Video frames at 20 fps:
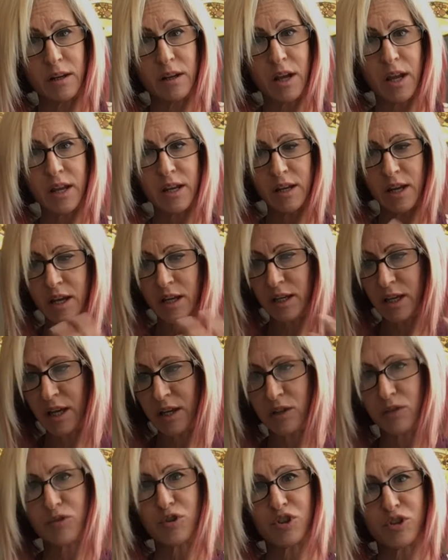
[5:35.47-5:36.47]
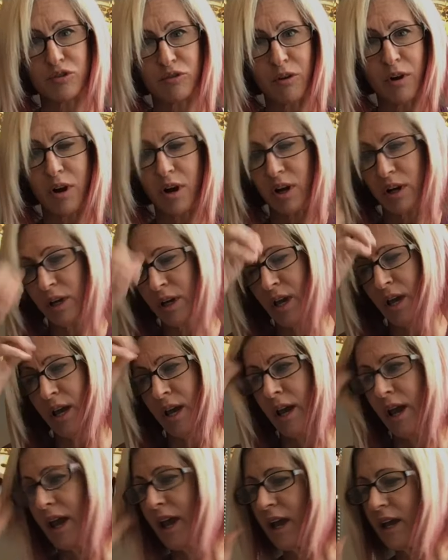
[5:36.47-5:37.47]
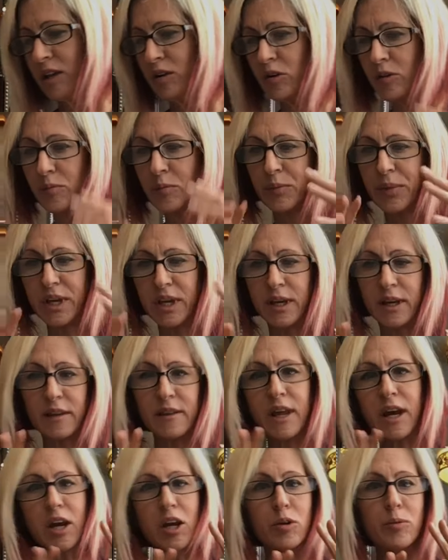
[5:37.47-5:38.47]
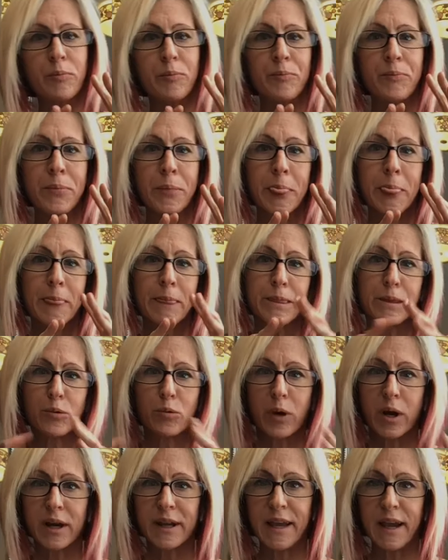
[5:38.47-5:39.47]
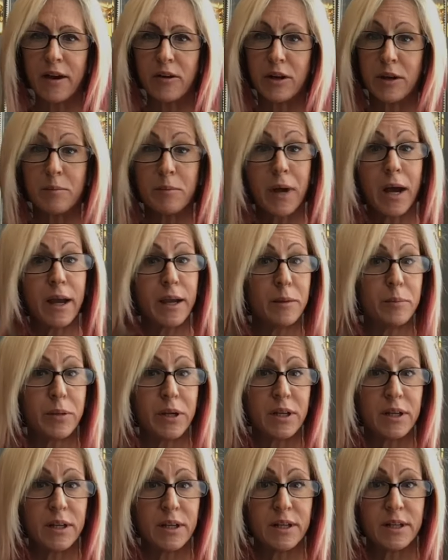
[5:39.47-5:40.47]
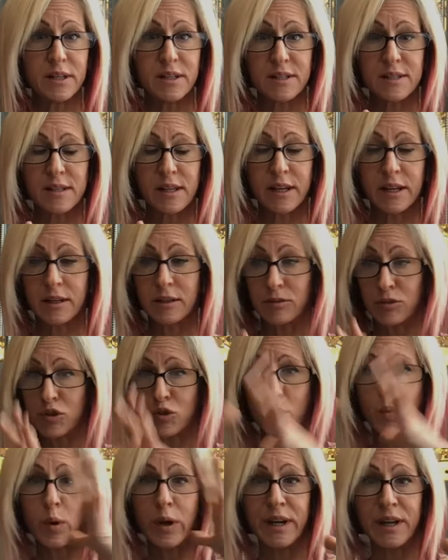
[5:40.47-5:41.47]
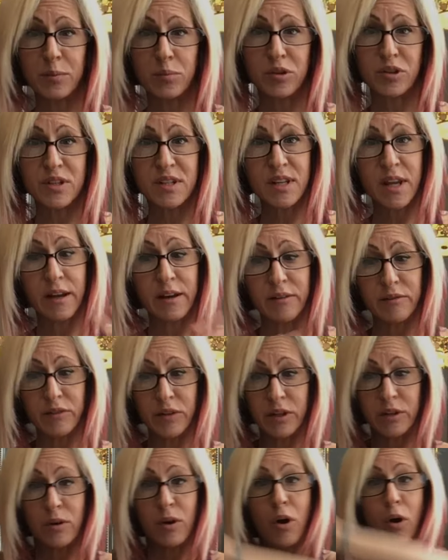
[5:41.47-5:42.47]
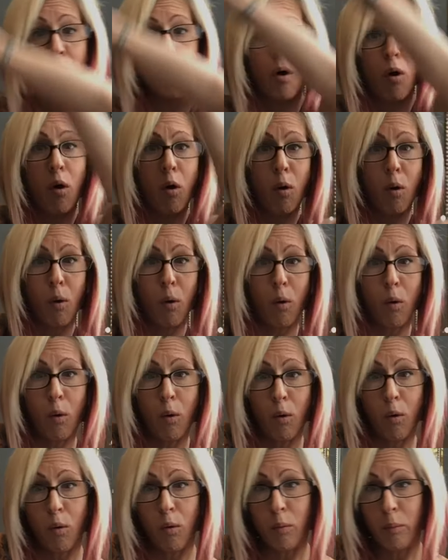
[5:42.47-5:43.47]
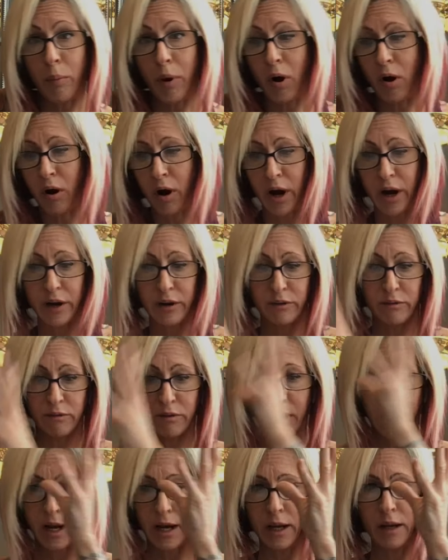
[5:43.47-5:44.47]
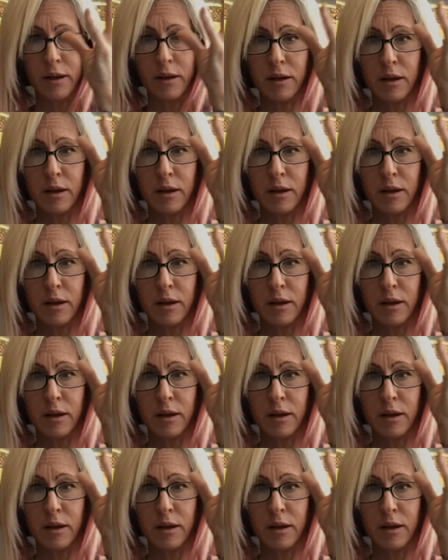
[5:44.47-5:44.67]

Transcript: And and get you strong. And being that the workout, in my opinion, is like 20% of the whole part, right?